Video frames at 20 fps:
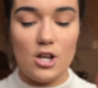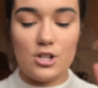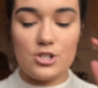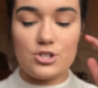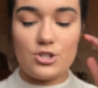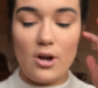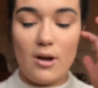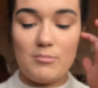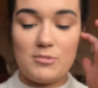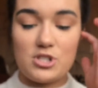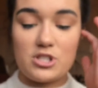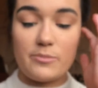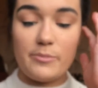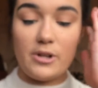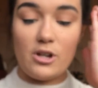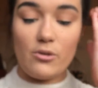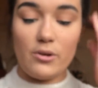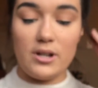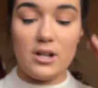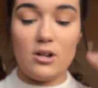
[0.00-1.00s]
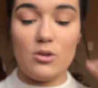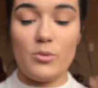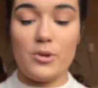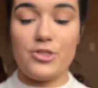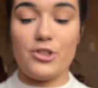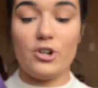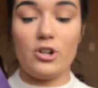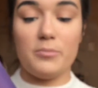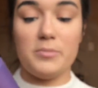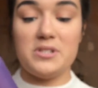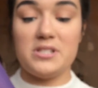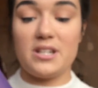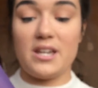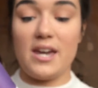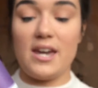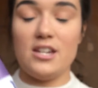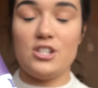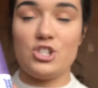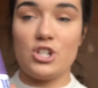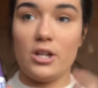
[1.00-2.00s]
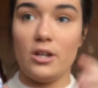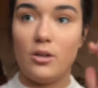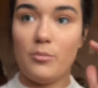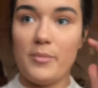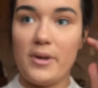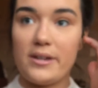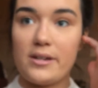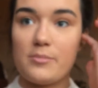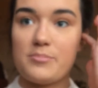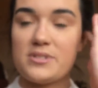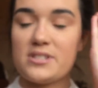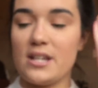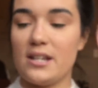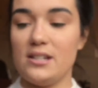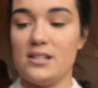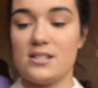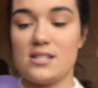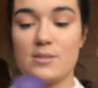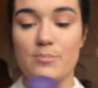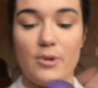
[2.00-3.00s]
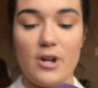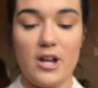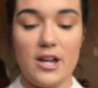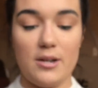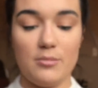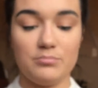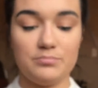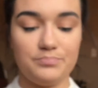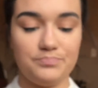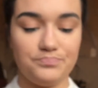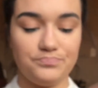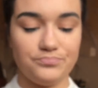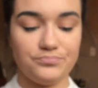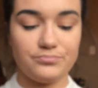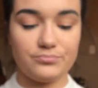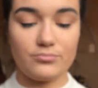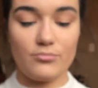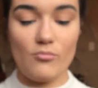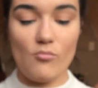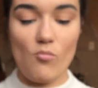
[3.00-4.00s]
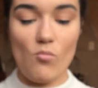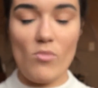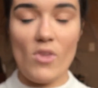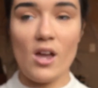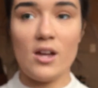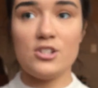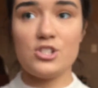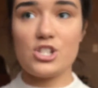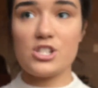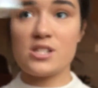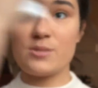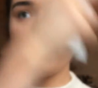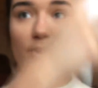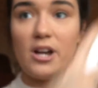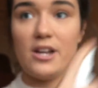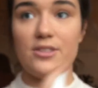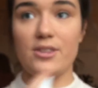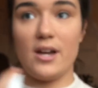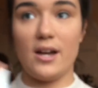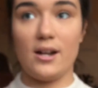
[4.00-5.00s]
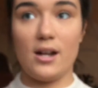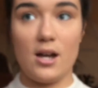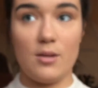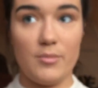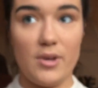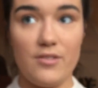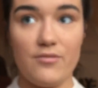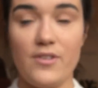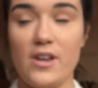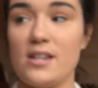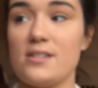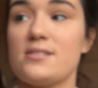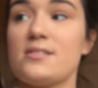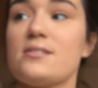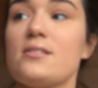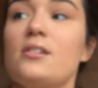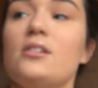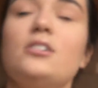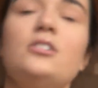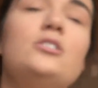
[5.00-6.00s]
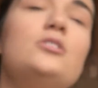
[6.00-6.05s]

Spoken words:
So I'm just gonna be going in with the Urban Decay Chill Makeup Setting Spray and just spraying that on my face.